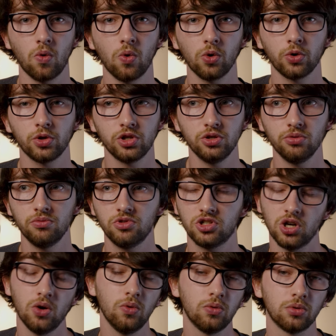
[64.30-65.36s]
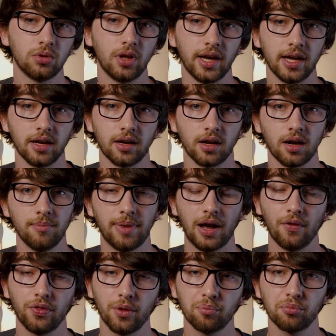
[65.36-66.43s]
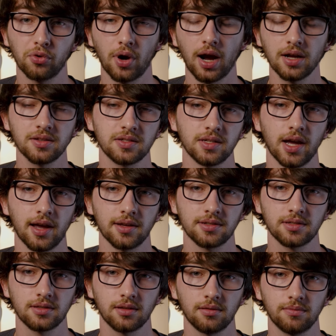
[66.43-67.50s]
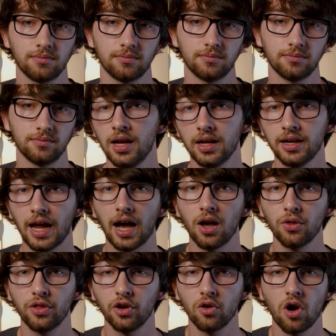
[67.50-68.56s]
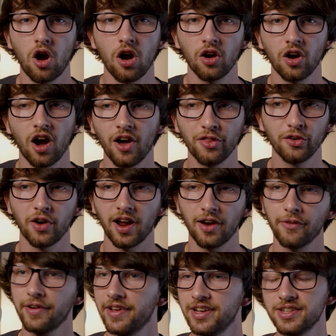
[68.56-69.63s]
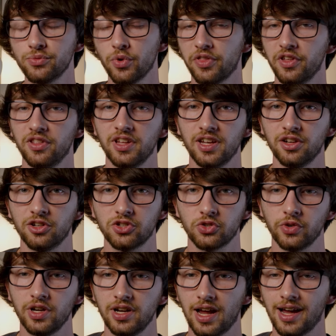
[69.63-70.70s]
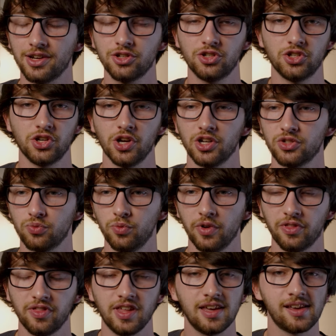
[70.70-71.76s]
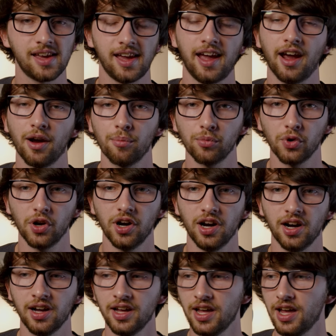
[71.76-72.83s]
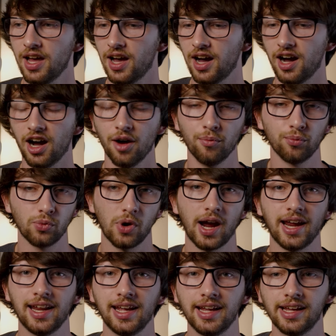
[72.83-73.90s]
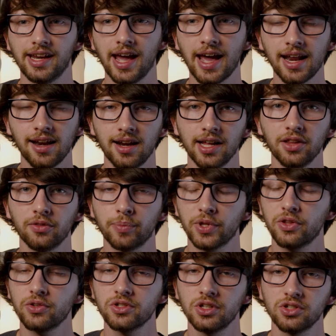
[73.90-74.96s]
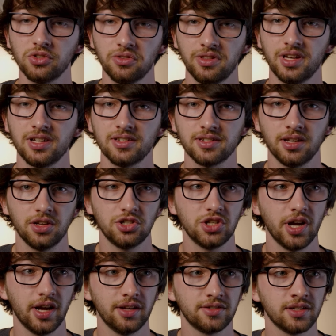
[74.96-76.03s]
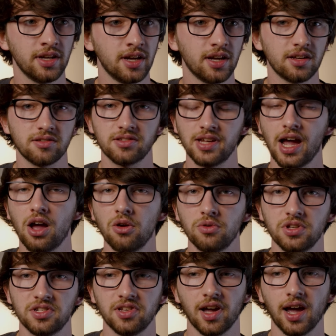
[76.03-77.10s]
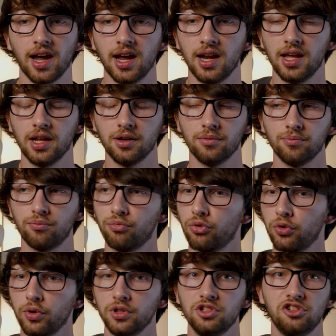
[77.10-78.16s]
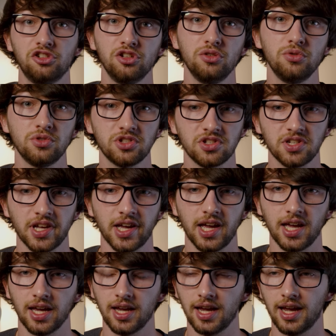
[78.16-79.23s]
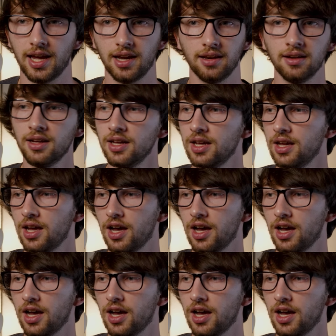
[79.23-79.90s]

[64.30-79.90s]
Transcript: or you don't like about the process. Now, there are other areas within the industry, not just with the camera, writing and editing, but there's also things such as sound design and producing and